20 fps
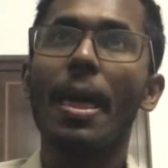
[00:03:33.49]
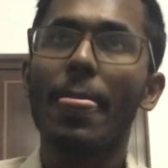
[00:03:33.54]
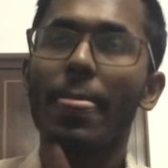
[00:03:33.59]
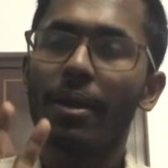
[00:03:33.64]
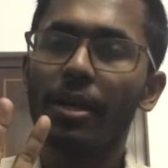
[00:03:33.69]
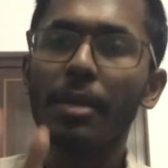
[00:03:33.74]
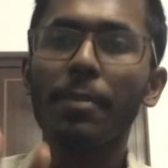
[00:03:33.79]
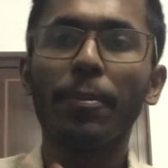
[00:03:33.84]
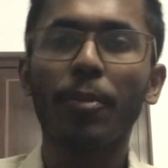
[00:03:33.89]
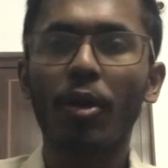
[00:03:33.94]

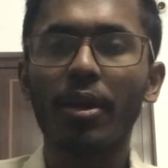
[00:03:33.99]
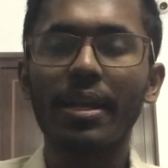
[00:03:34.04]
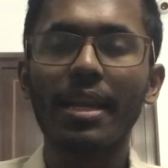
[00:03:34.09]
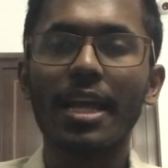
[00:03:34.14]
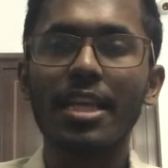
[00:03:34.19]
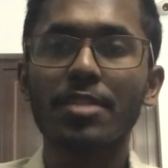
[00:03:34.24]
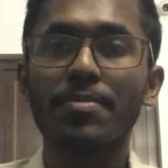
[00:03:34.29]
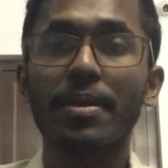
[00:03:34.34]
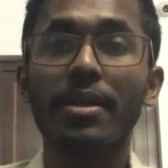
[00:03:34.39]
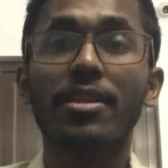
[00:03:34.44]
Third important
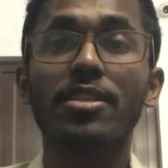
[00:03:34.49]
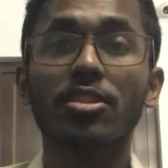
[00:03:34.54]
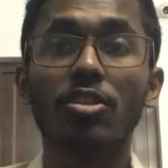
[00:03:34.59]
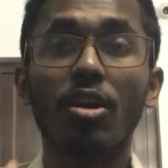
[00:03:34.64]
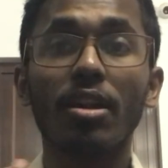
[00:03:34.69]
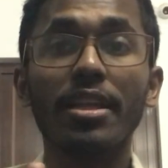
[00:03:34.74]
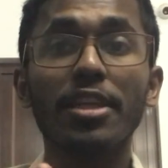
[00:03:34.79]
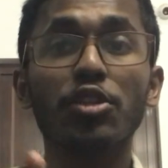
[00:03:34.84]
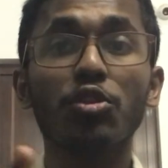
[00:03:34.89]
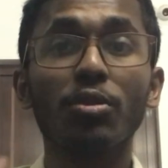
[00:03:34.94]
aspect is
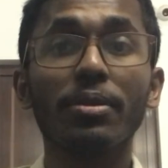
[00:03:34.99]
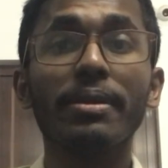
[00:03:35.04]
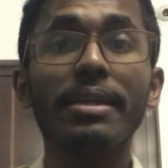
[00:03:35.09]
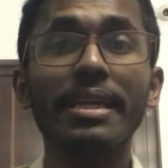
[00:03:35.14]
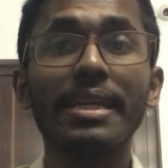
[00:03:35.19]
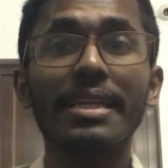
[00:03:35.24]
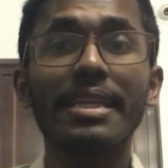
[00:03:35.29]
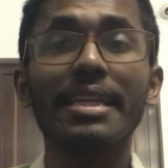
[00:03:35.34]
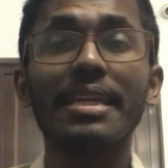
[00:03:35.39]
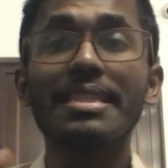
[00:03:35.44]
called that you'll be
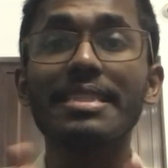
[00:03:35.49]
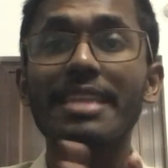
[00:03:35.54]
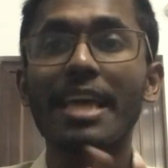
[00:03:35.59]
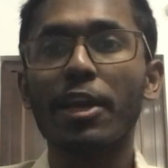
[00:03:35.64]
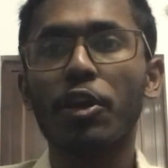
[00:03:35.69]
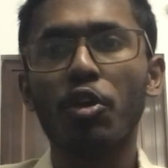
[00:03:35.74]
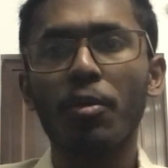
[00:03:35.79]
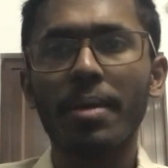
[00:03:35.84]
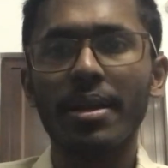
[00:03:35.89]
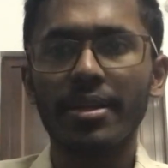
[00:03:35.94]
getting a
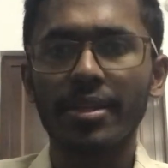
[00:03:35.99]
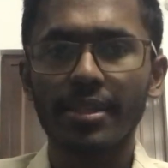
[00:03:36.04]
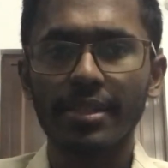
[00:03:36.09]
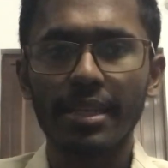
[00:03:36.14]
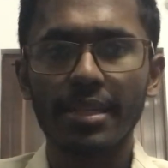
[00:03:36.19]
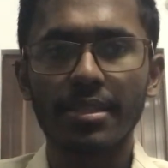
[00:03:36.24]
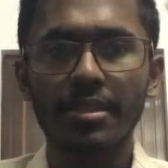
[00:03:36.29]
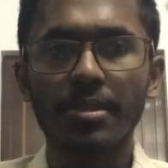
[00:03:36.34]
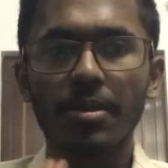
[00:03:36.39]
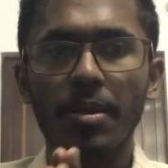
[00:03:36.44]
psychometric
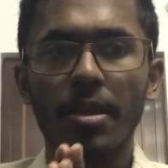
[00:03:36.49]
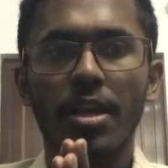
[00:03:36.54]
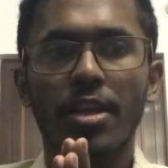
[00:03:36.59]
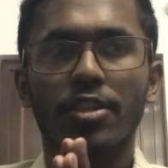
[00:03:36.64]
test.